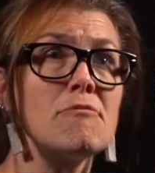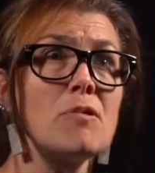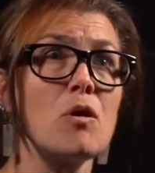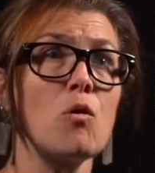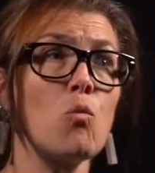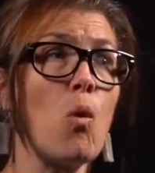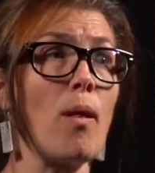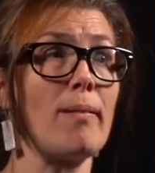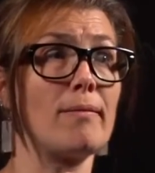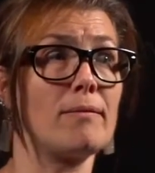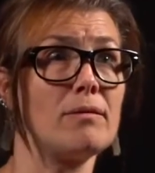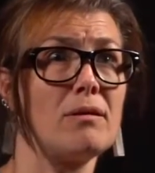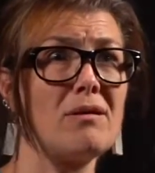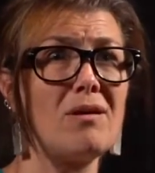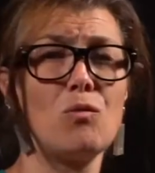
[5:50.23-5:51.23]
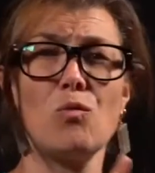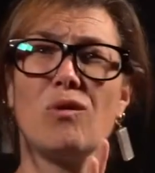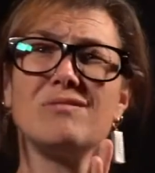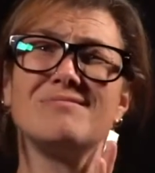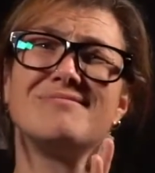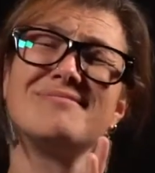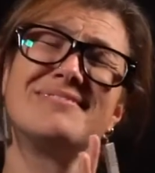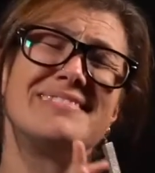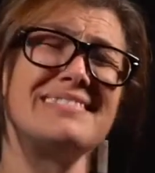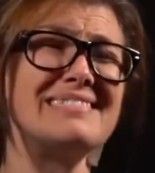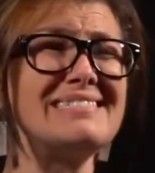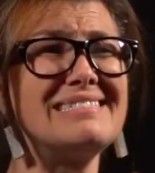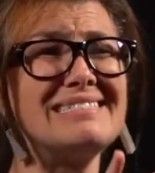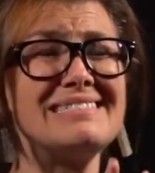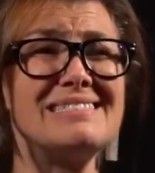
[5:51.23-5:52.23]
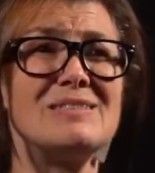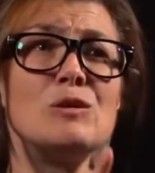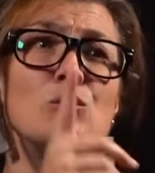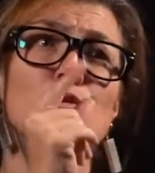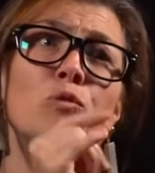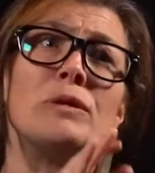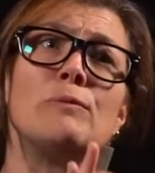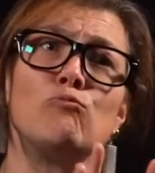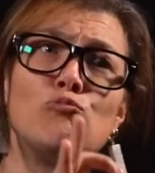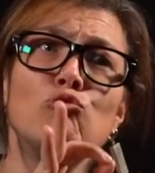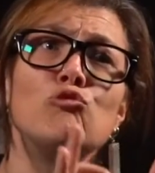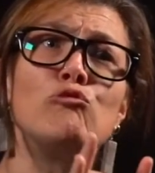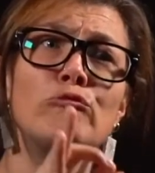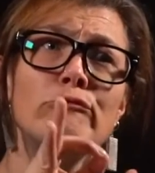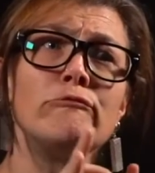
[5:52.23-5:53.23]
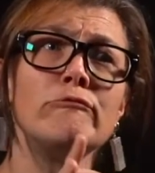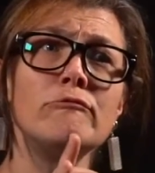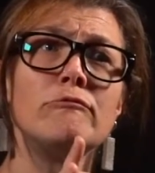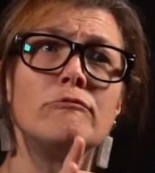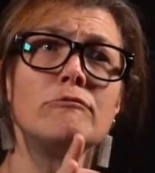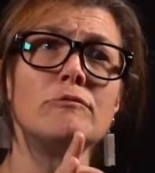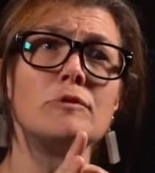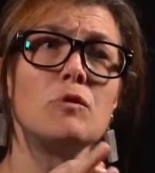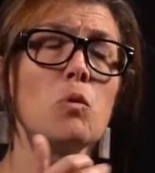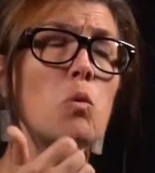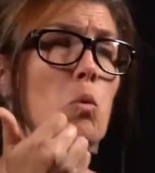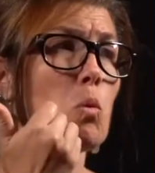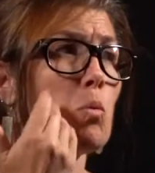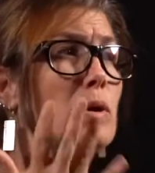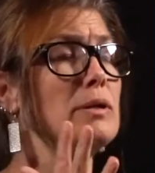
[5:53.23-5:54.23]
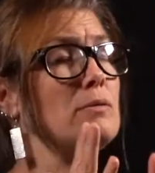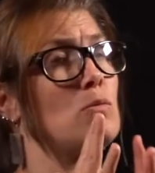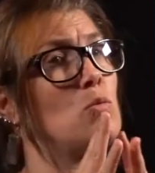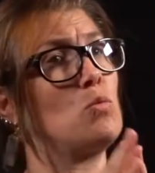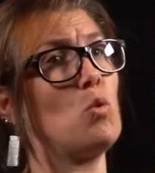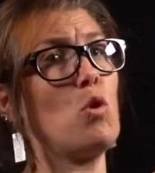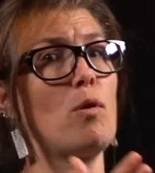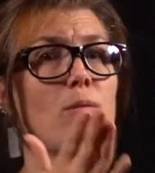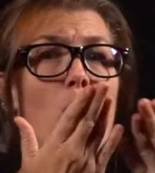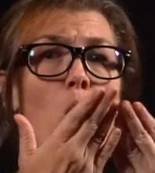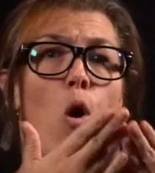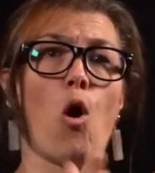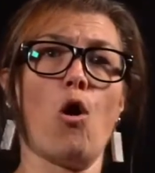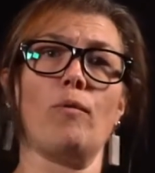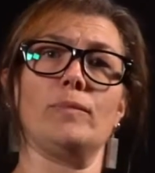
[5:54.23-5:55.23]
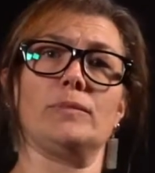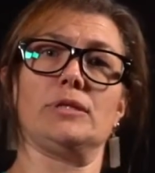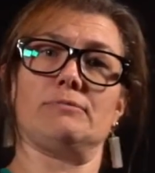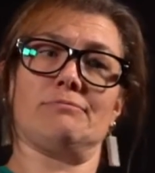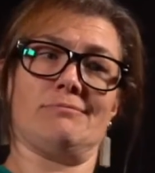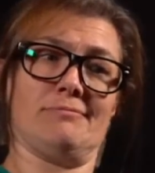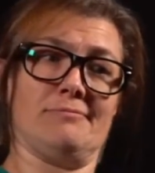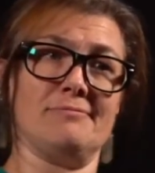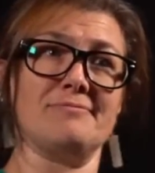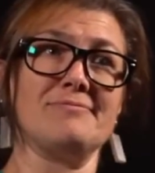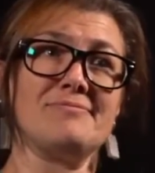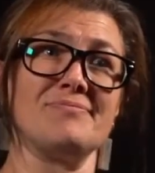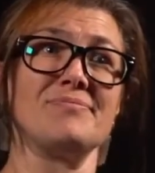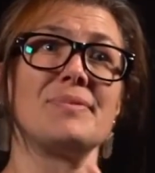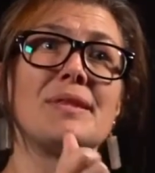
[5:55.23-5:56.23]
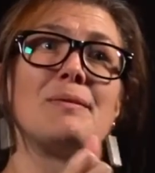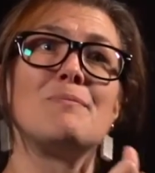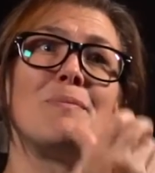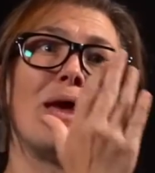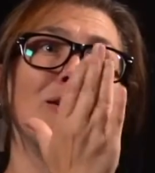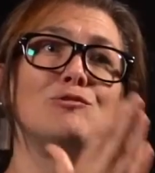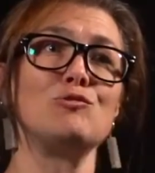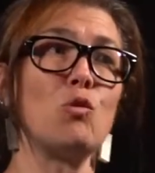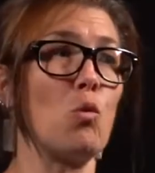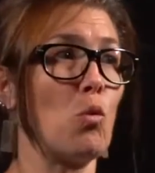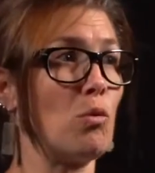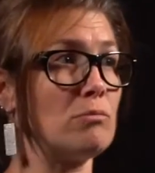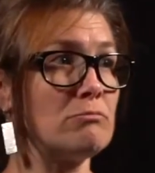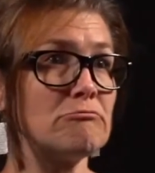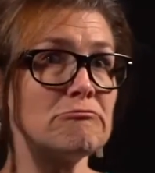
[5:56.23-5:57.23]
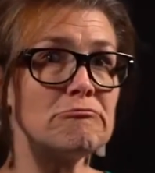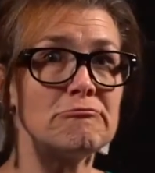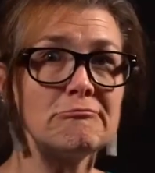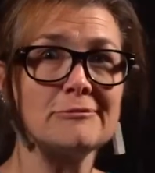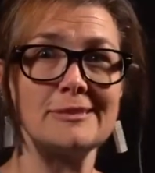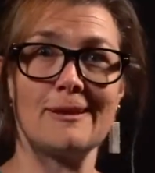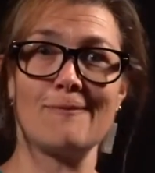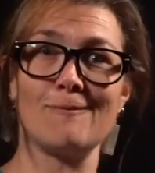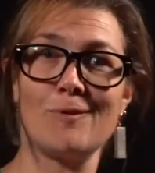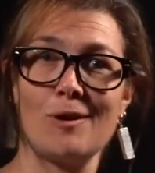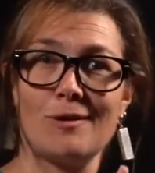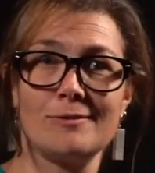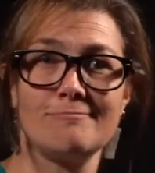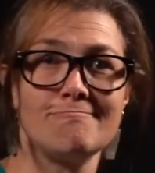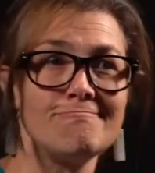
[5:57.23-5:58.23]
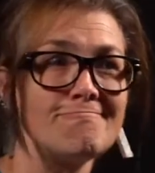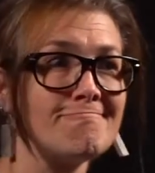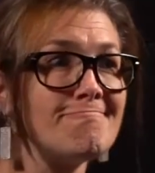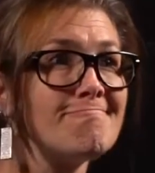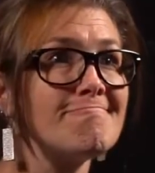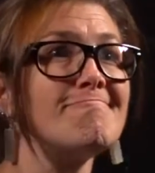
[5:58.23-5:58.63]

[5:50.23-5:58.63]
and areas that could be improved. I think it's really important just to have those honest and frank conversations, and that way everything will go well.